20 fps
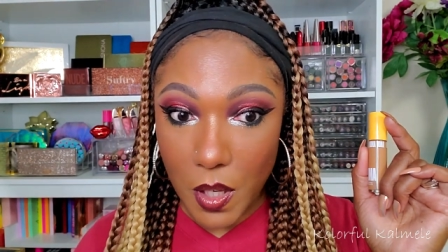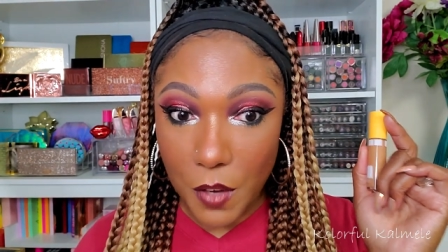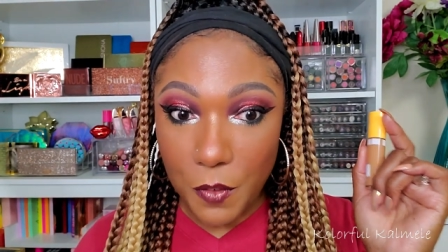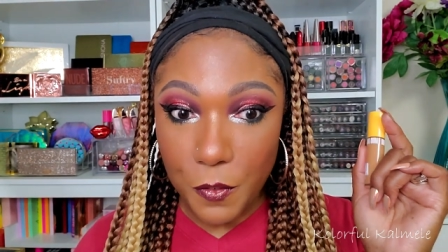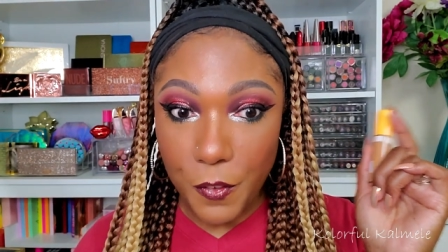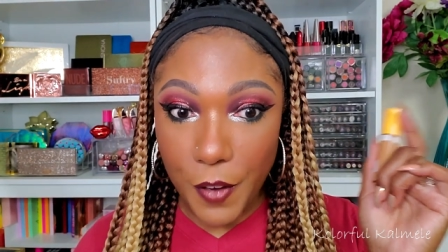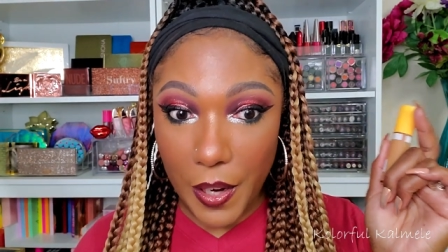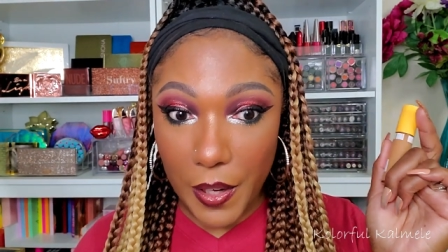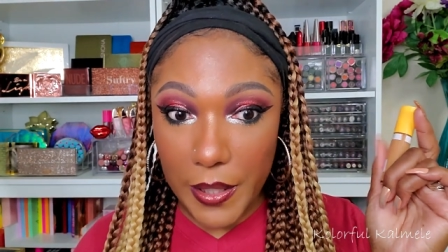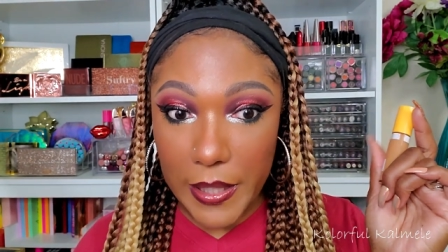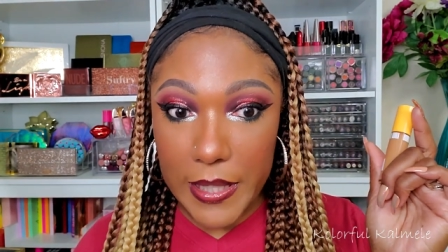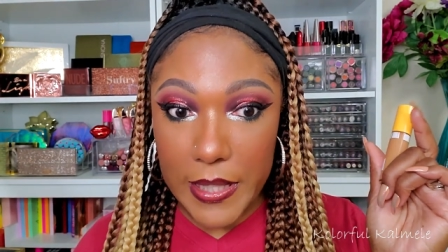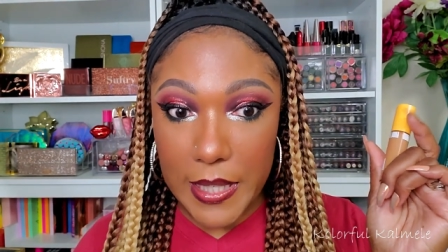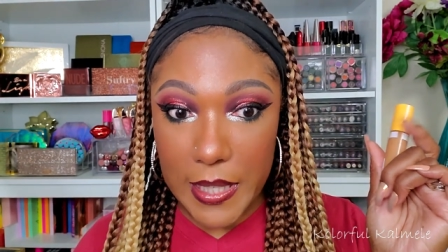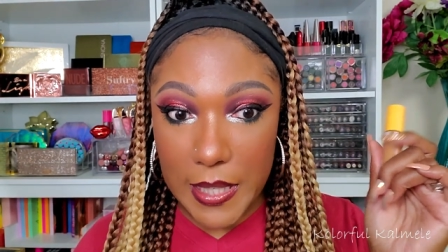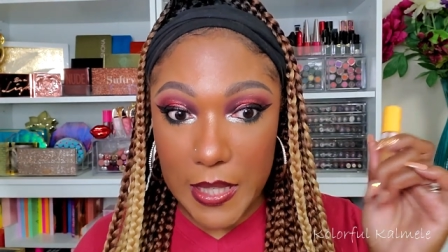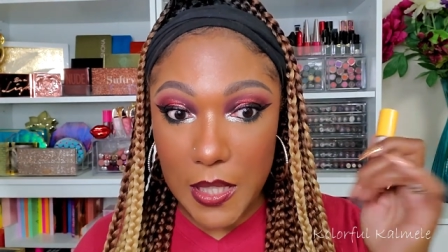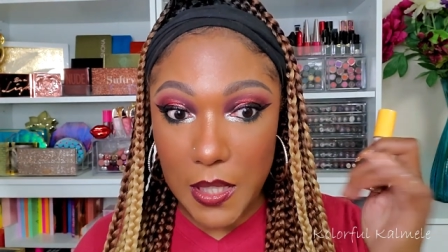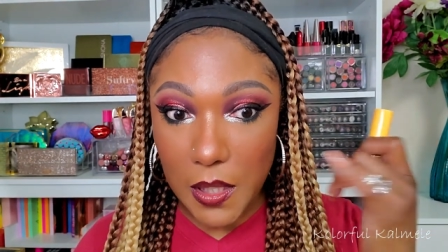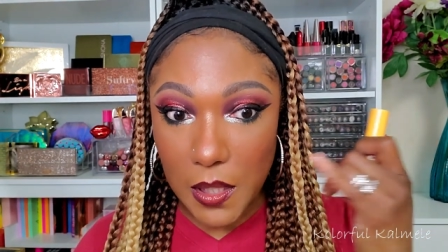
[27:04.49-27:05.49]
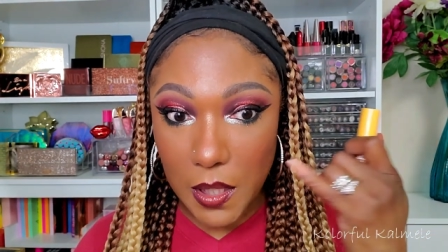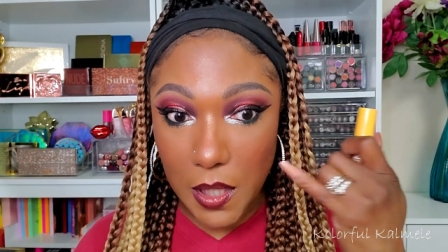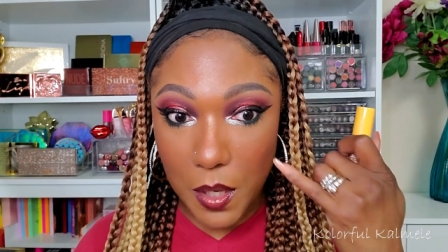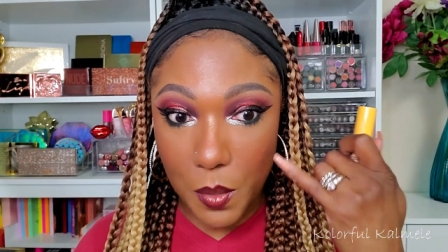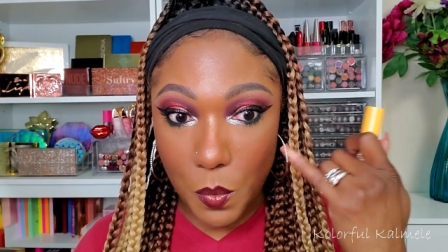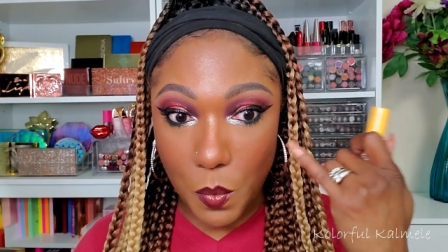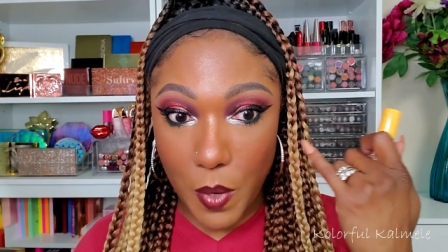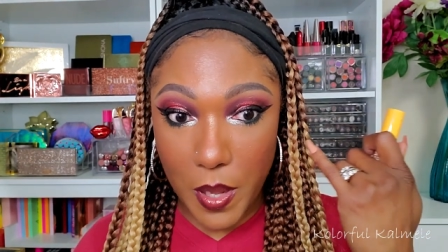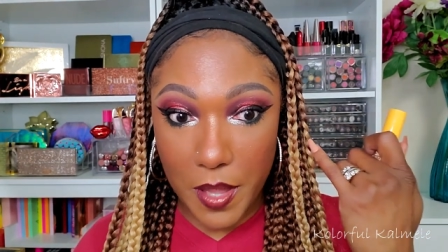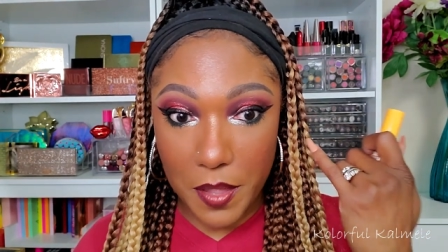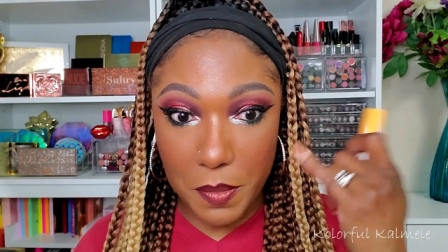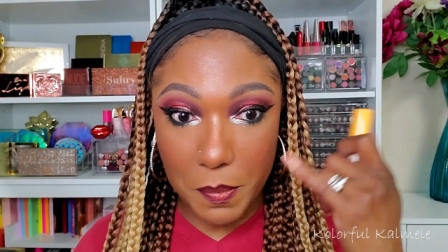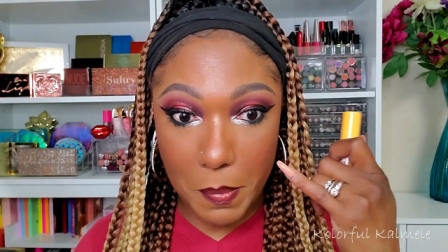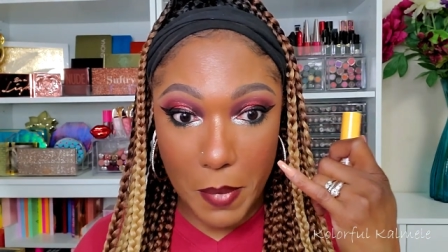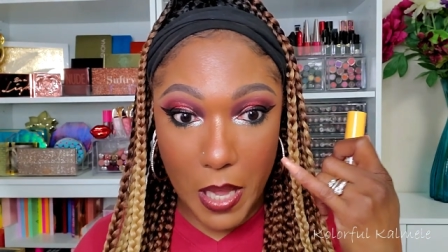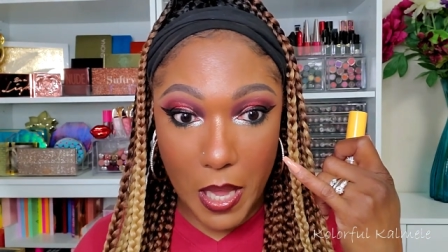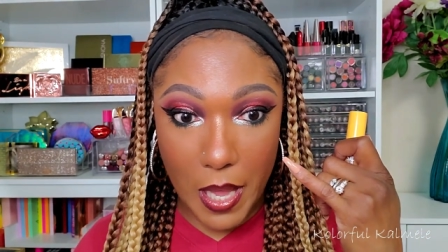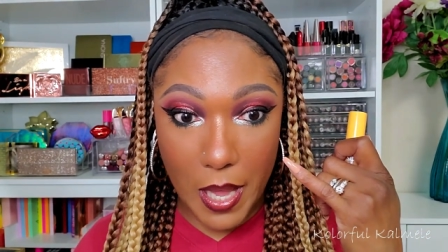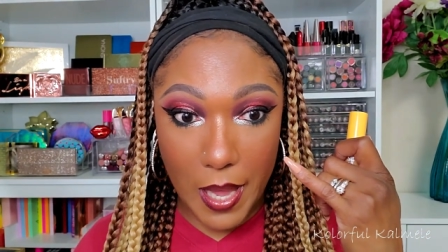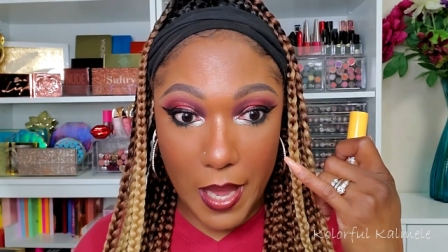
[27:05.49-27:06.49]
fairly decently with
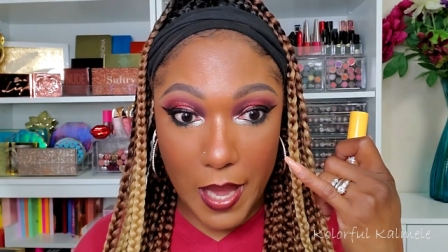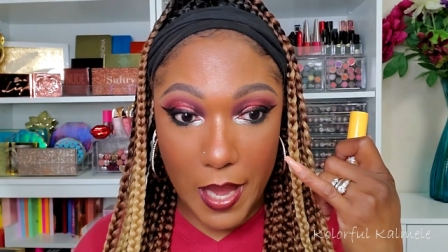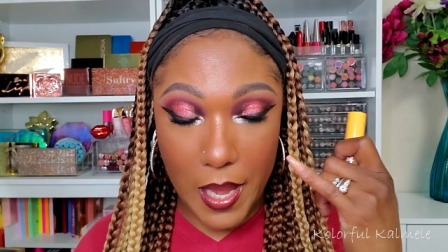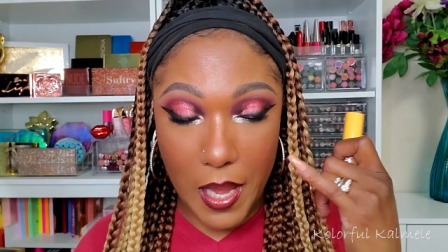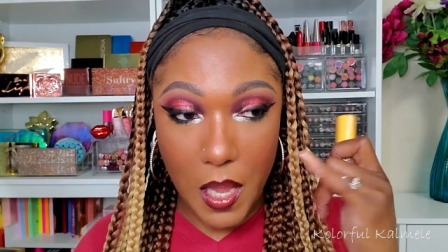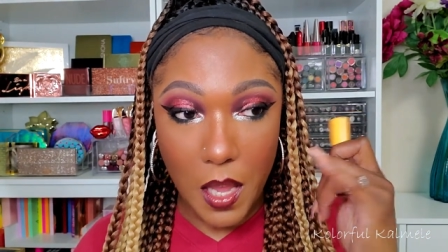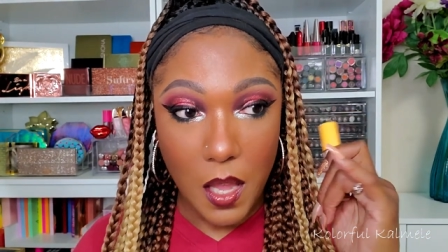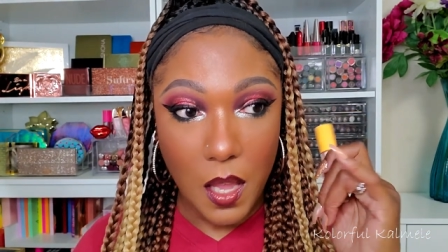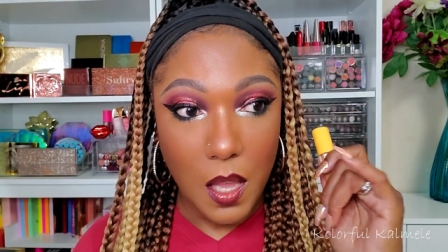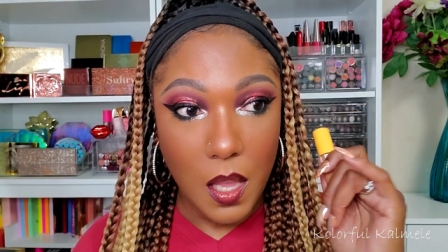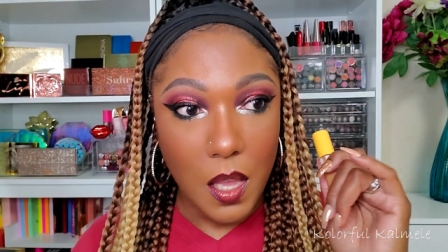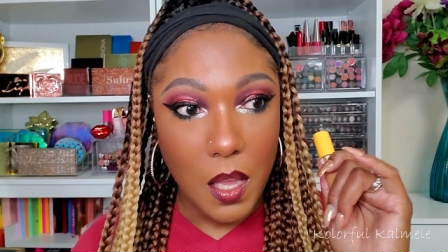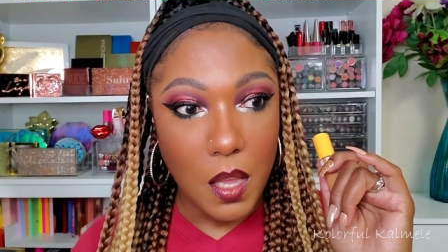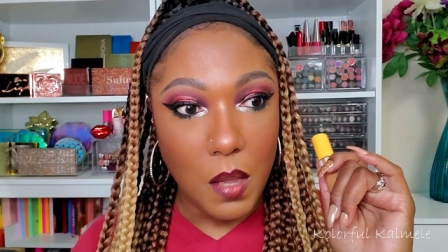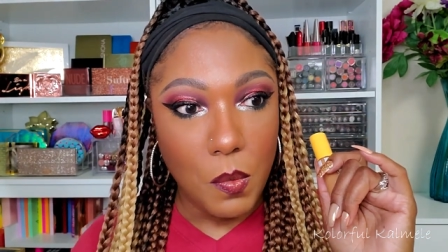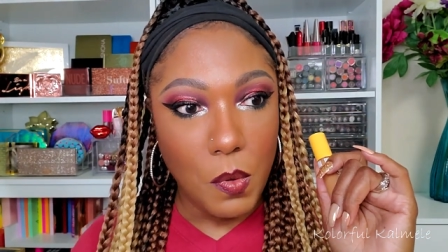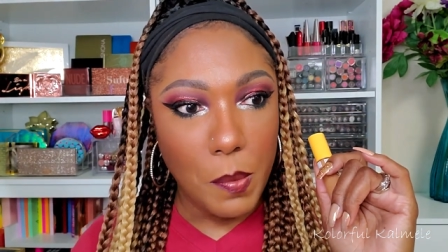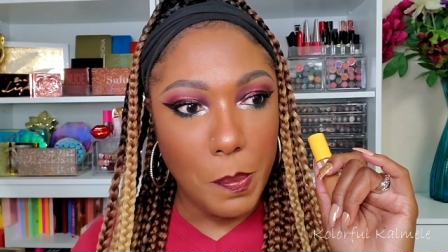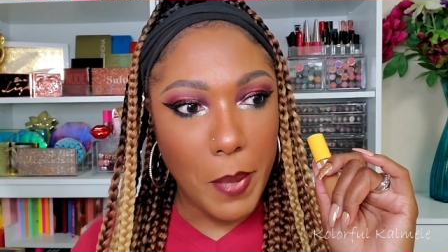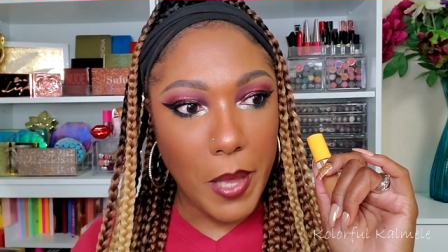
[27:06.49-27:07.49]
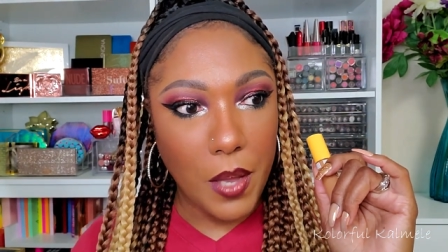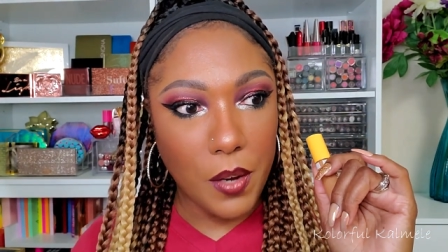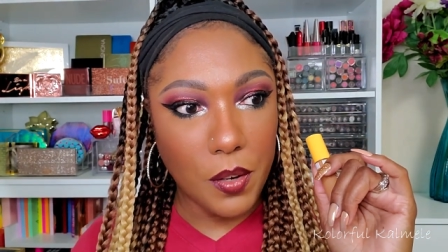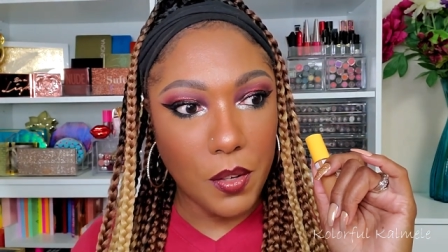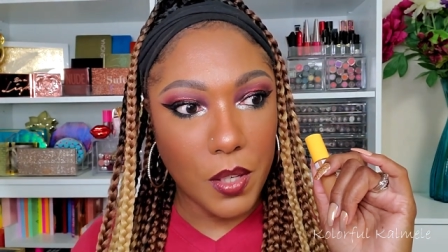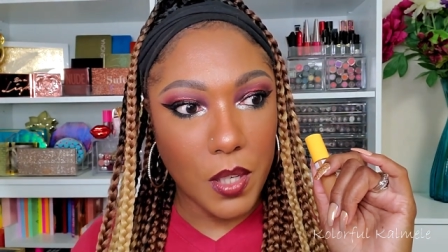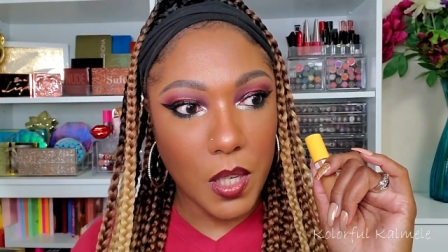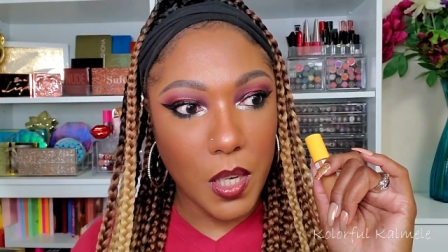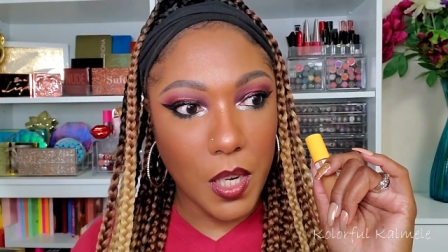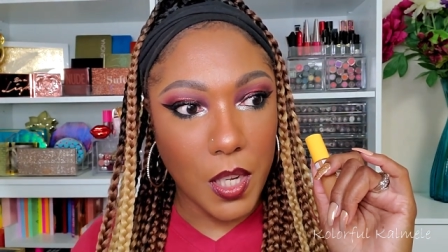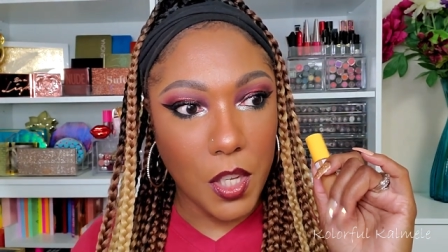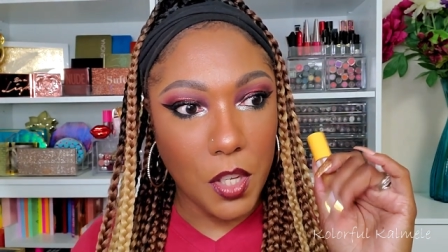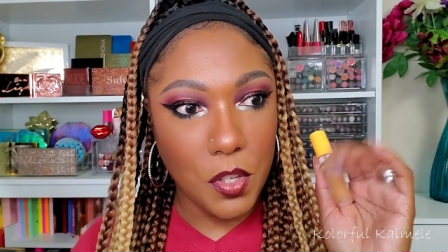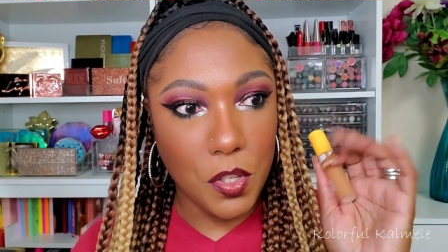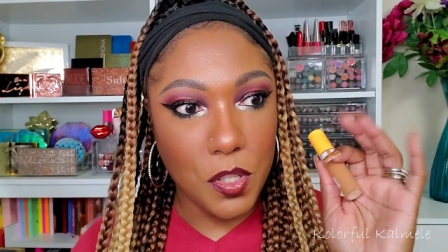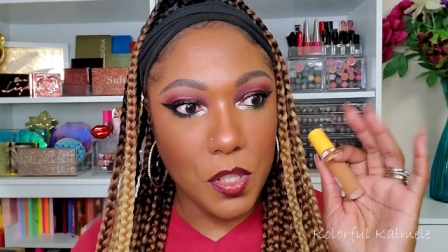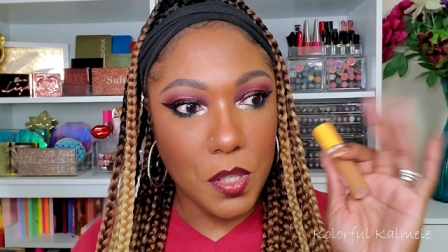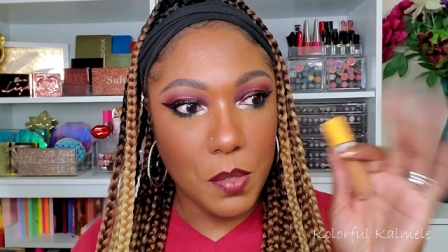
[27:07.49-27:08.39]
my, what powder did I use?